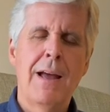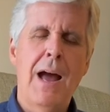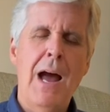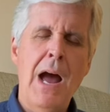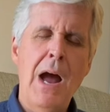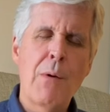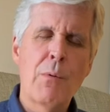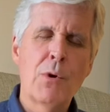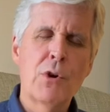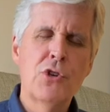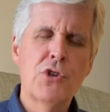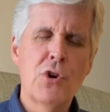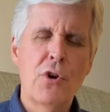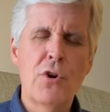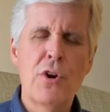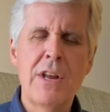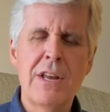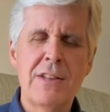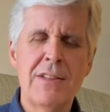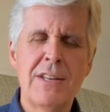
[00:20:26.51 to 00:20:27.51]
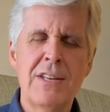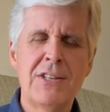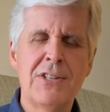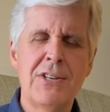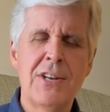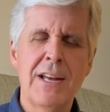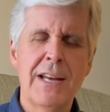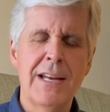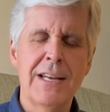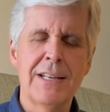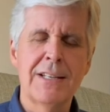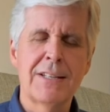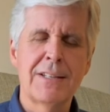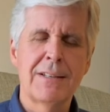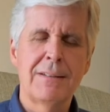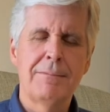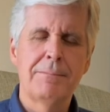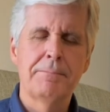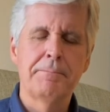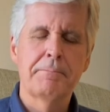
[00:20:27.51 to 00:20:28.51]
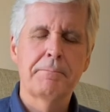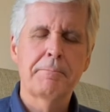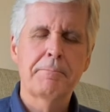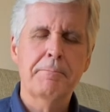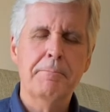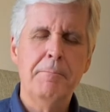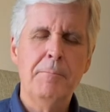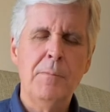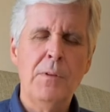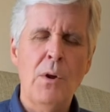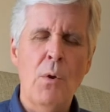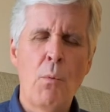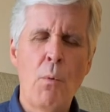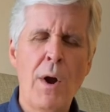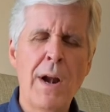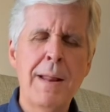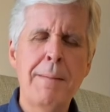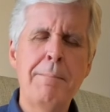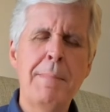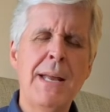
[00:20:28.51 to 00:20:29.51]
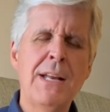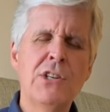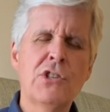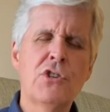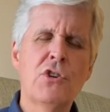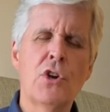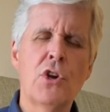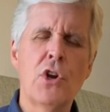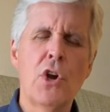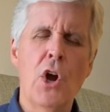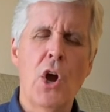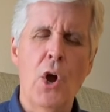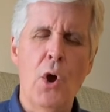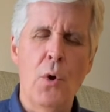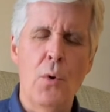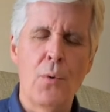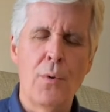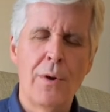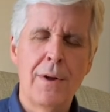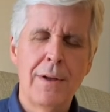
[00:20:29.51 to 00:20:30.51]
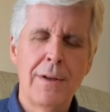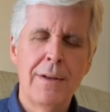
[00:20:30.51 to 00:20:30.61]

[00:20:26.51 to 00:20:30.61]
our journey in these days, what it means to go